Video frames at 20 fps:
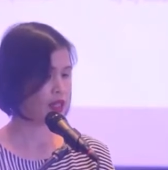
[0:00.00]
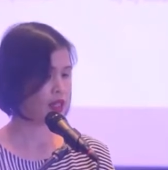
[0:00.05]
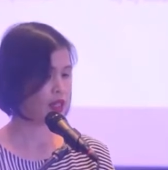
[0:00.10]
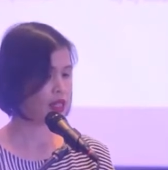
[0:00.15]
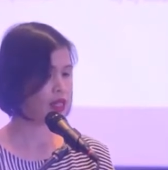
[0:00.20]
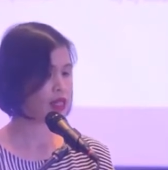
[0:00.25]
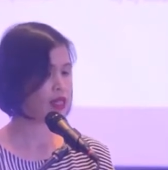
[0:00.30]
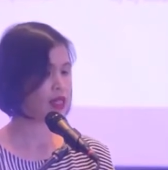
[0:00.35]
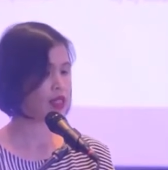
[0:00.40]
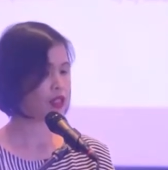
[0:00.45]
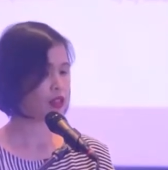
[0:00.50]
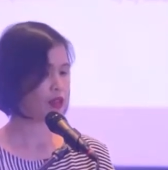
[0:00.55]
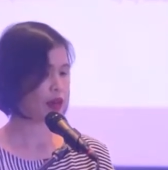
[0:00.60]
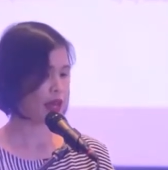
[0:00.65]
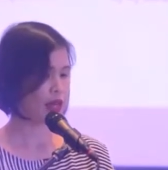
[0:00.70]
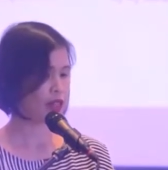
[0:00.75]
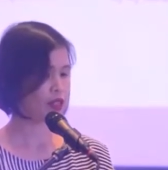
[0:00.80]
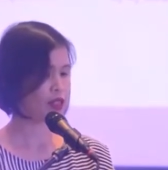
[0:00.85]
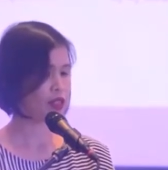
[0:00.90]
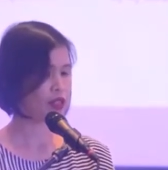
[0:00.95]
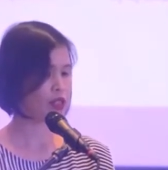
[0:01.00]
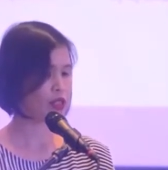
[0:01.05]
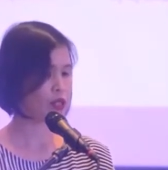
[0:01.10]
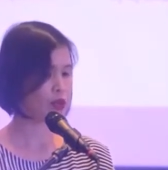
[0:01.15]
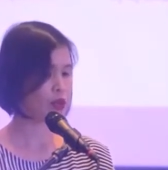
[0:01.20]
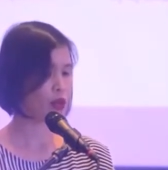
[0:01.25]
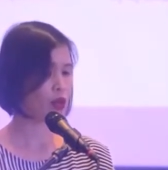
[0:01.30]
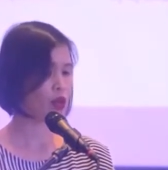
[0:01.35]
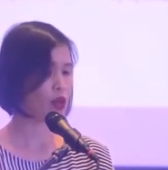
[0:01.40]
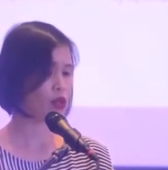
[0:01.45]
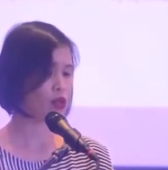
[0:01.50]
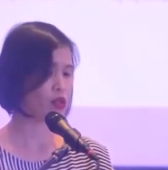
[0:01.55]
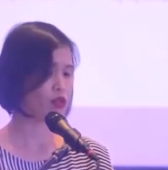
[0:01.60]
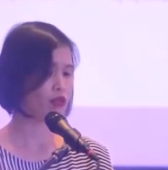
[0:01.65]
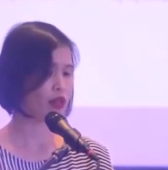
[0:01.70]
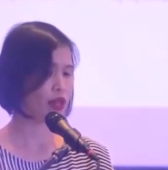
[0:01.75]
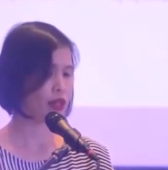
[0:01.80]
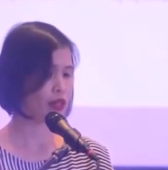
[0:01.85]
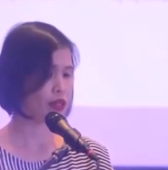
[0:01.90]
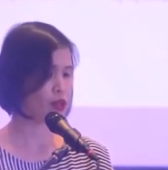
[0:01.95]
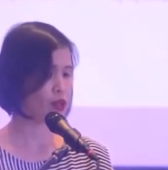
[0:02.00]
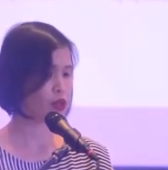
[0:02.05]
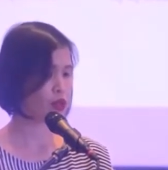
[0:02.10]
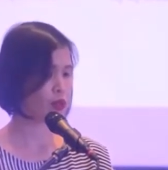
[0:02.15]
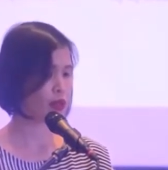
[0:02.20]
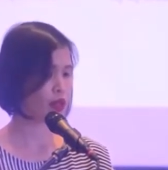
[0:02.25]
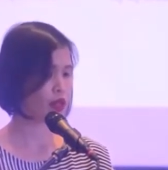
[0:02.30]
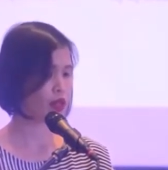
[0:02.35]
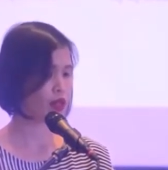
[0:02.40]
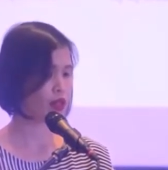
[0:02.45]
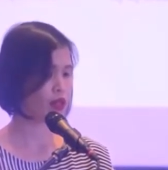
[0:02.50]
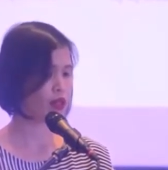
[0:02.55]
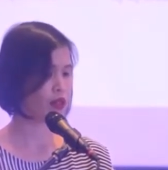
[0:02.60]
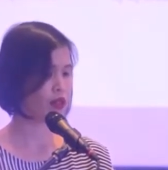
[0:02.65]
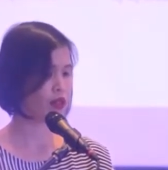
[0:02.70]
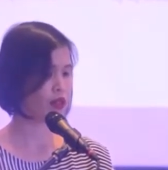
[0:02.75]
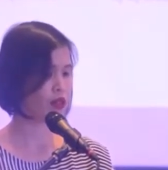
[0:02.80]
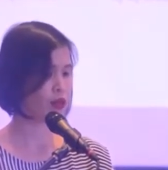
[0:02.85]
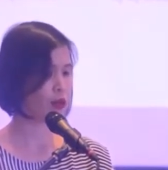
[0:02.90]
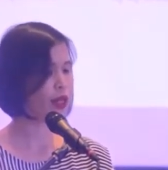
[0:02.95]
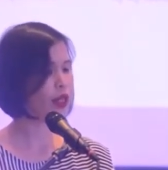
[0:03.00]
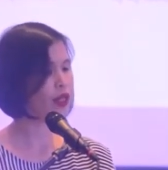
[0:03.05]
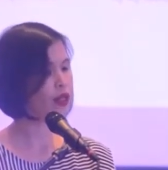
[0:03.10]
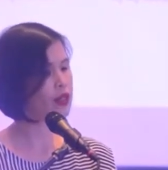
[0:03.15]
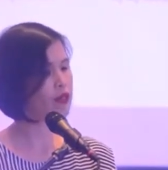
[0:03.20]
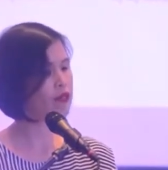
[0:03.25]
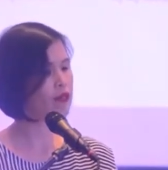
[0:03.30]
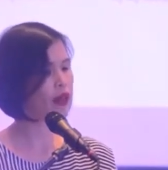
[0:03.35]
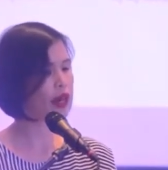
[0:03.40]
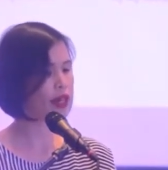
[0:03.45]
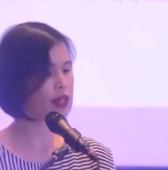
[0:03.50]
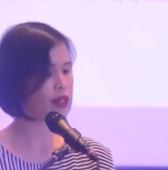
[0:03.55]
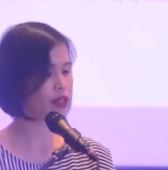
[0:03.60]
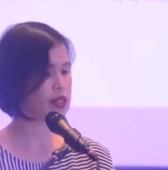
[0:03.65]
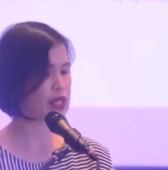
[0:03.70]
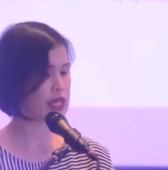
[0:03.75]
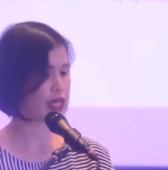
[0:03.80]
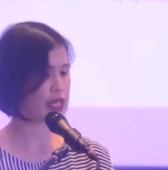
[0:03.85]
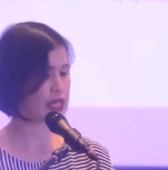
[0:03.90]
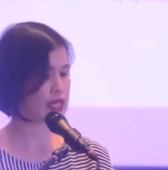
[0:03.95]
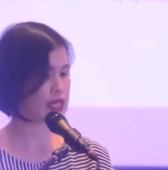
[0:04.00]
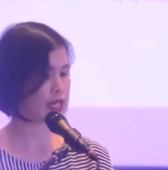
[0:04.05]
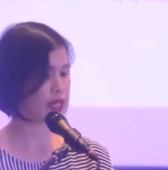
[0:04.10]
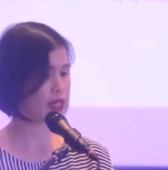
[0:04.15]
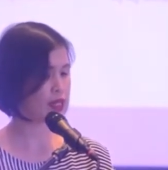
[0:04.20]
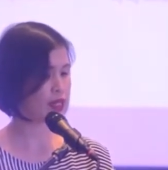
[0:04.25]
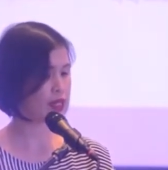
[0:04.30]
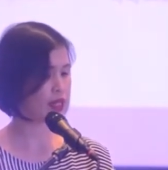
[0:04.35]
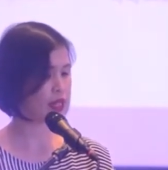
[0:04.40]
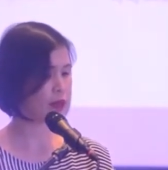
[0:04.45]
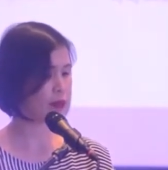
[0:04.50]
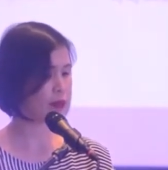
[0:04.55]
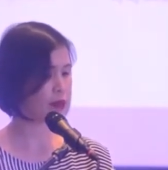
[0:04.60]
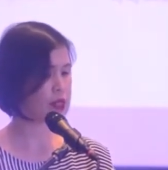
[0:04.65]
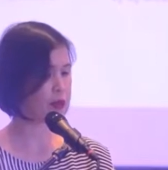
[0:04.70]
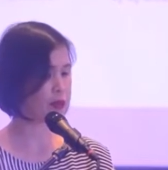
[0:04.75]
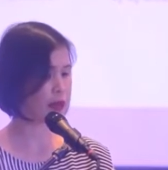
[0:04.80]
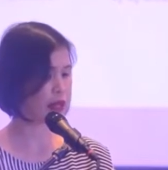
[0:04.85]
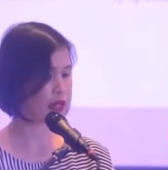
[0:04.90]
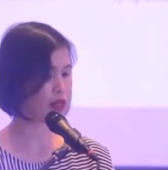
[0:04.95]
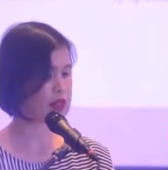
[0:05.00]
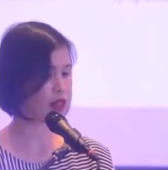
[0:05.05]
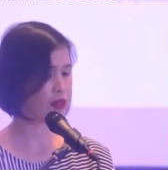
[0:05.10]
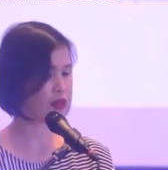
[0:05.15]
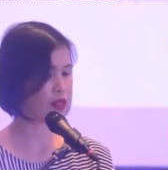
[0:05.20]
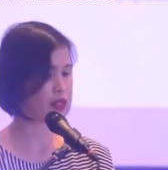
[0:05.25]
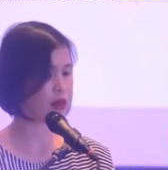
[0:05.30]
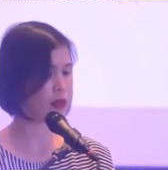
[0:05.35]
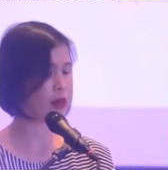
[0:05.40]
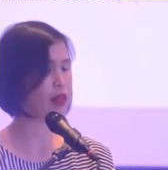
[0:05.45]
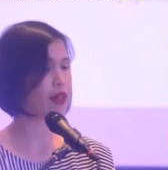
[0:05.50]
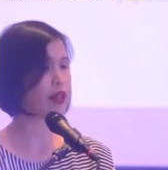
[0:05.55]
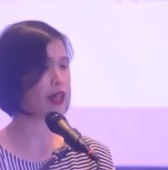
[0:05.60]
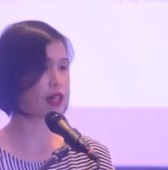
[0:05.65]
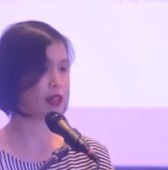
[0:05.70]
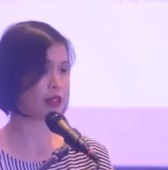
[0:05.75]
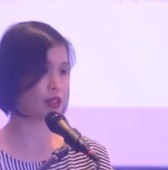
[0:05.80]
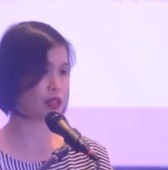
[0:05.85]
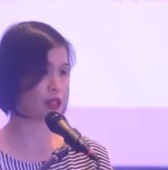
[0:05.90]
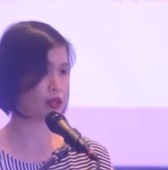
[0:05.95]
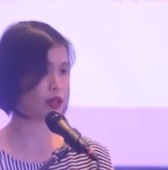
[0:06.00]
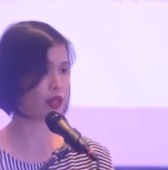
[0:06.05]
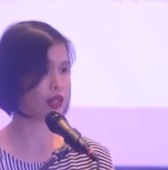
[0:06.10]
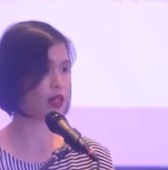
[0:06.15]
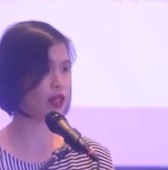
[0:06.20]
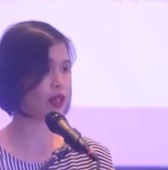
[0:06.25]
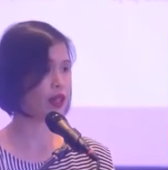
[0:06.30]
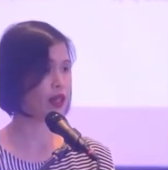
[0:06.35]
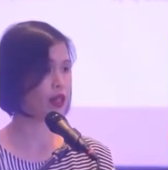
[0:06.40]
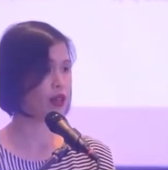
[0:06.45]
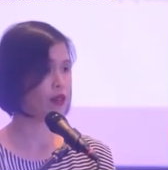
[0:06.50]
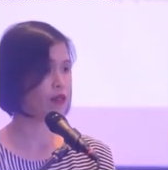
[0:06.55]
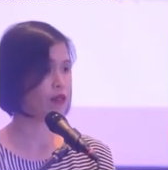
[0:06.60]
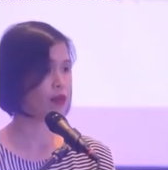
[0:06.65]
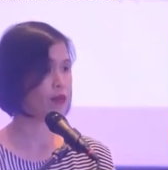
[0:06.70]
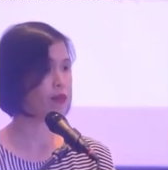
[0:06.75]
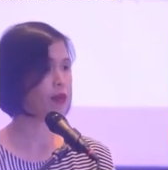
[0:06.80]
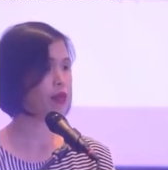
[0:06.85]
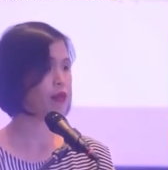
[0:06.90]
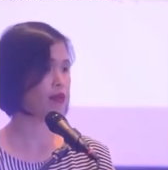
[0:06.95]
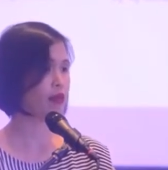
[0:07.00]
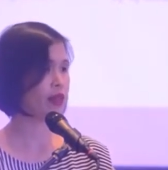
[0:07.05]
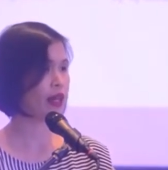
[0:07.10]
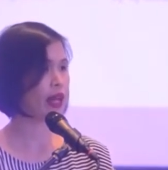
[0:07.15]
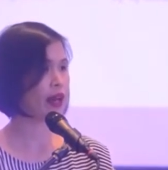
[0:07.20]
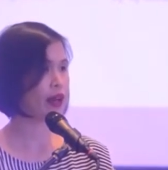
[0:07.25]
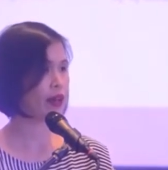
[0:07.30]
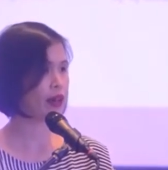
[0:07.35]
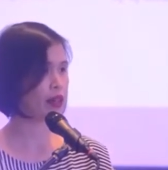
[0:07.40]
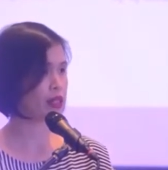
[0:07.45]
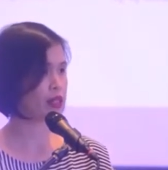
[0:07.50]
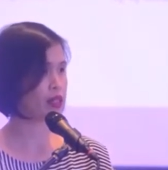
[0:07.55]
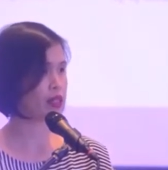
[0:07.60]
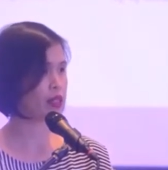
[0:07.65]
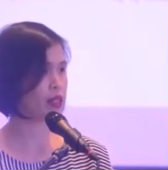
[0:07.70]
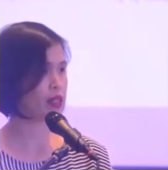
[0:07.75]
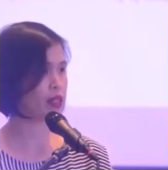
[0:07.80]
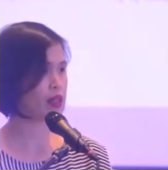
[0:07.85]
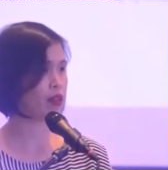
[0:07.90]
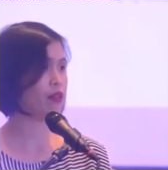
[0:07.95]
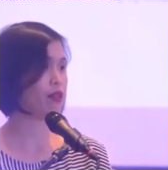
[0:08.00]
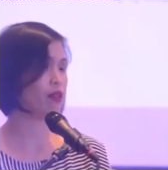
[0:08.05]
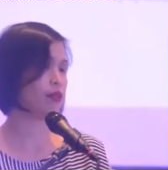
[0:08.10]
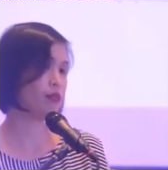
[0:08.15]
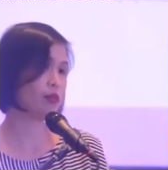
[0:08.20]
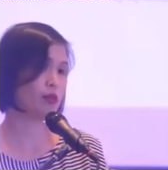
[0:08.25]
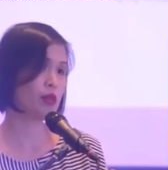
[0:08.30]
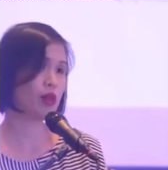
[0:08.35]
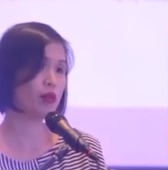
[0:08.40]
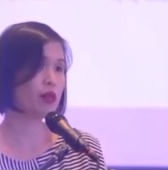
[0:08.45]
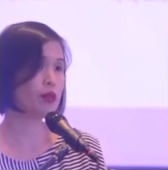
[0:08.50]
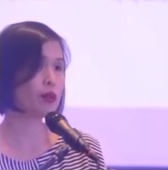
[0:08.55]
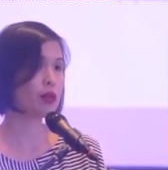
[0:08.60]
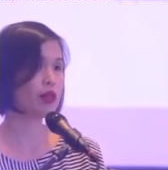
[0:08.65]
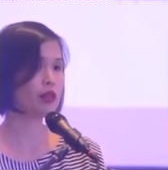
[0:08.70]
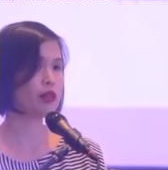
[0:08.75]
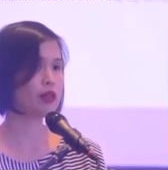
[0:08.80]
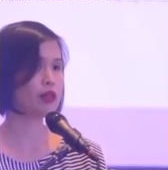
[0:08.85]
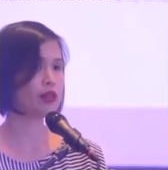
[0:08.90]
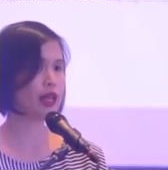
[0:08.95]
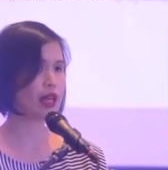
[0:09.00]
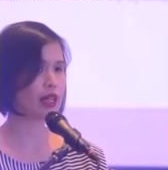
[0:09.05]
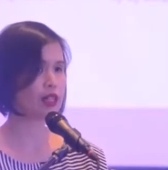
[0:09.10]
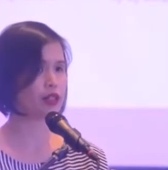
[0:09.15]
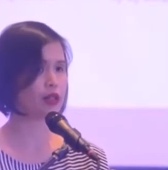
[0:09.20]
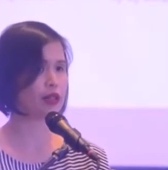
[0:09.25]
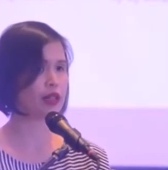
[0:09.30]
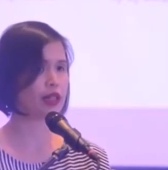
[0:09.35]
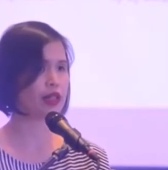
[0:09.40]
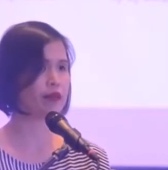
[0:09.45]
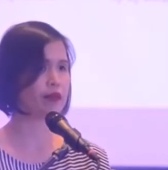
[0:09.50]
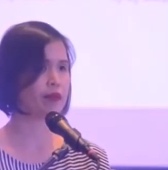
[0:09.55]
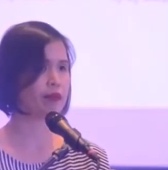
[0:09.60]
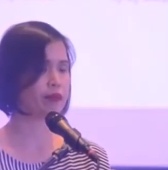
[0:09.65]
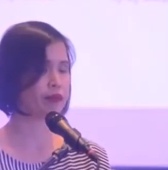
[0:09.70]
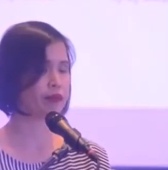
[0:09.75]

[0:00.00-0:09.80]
These interactions were also venues where we learned various insights and perspectives about our industry from different areas of the, of the world, actually.